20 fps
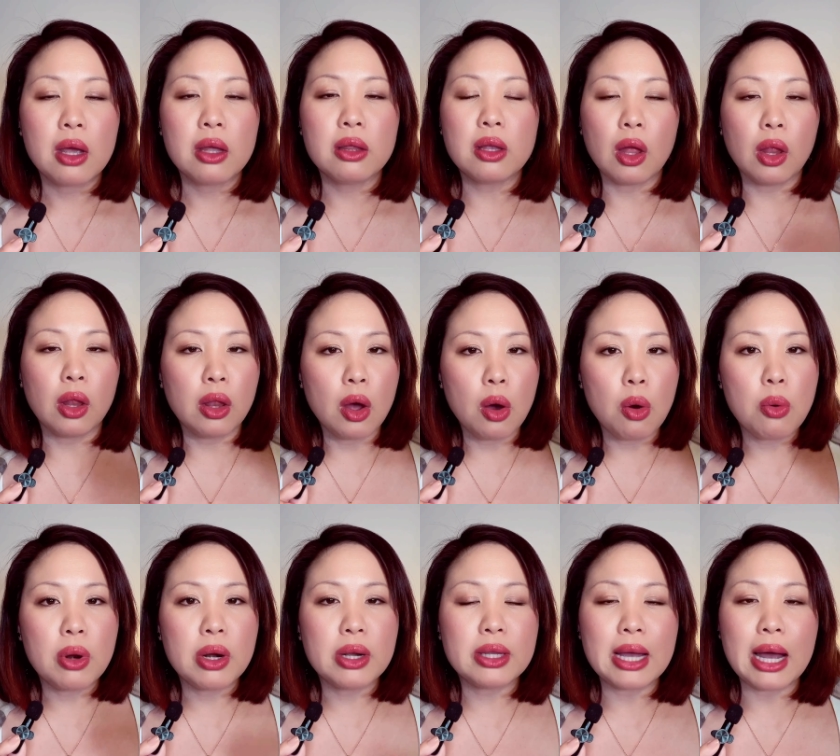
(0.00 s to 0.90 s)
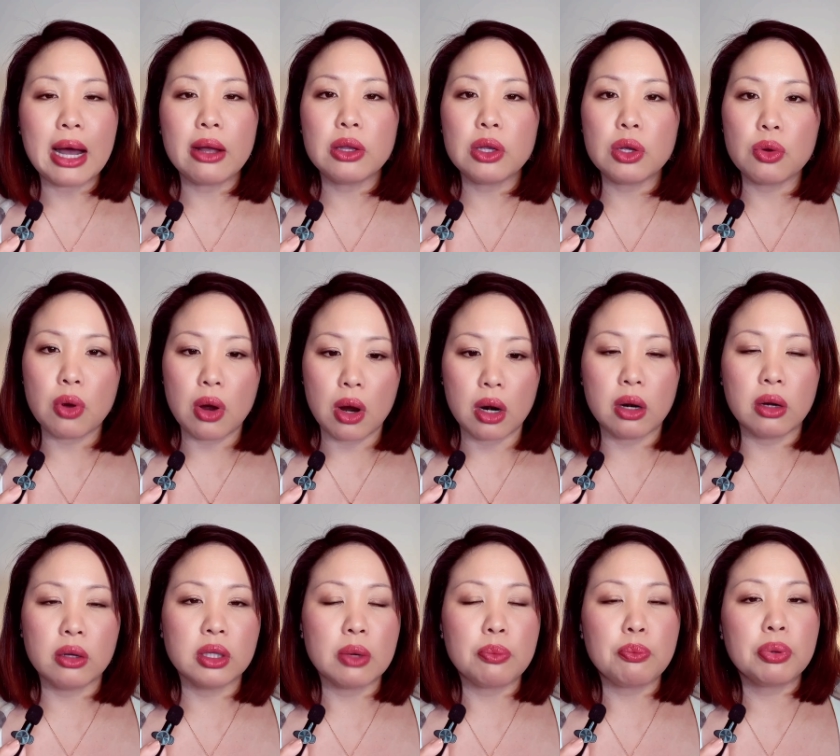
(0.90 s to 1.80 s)
The lower down you are
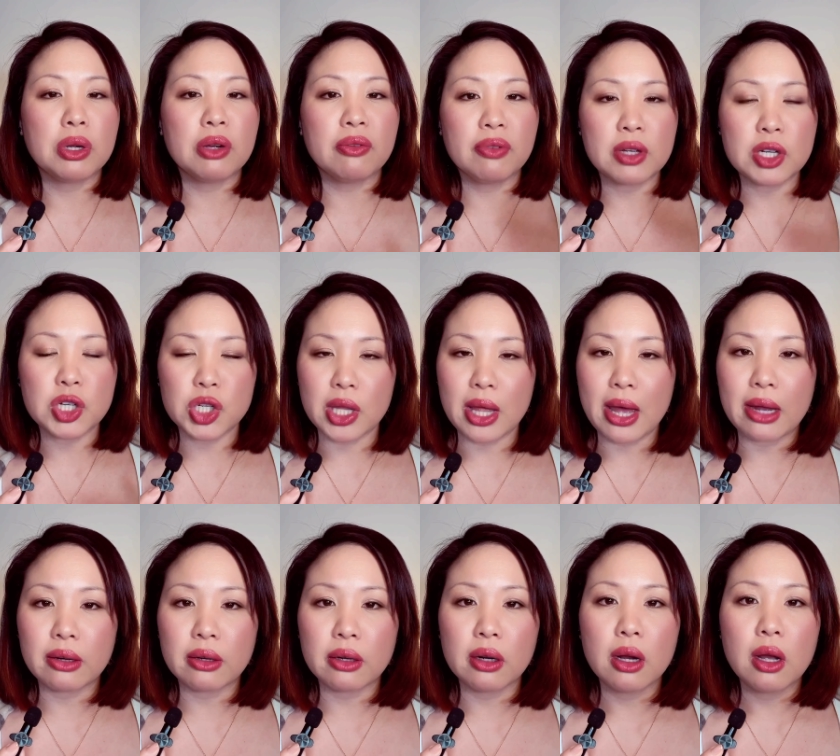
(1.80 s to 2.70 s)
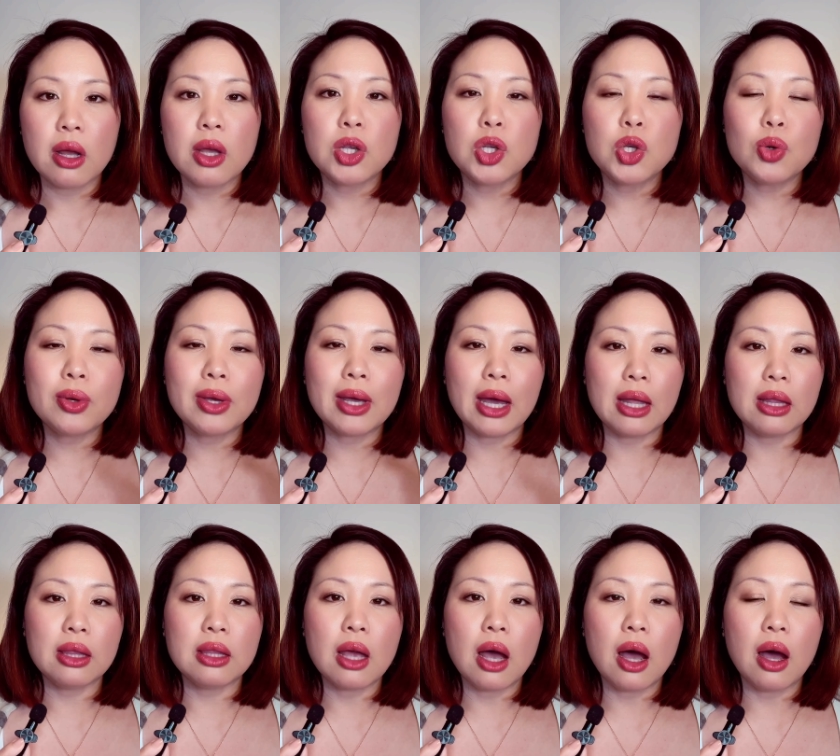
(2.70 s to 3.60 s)
on the privilege ladder, you
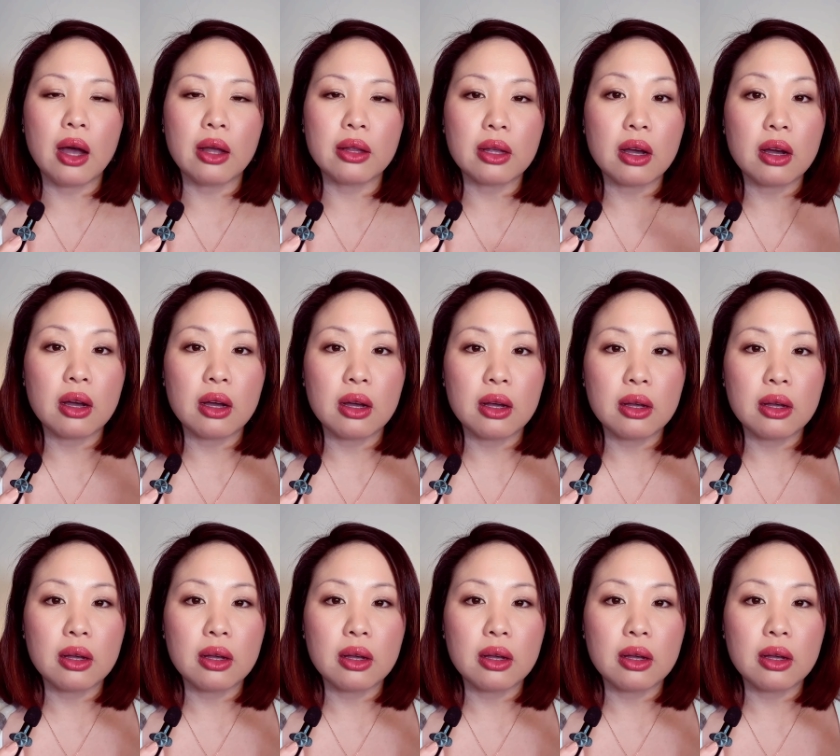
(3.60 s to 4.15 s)
cannot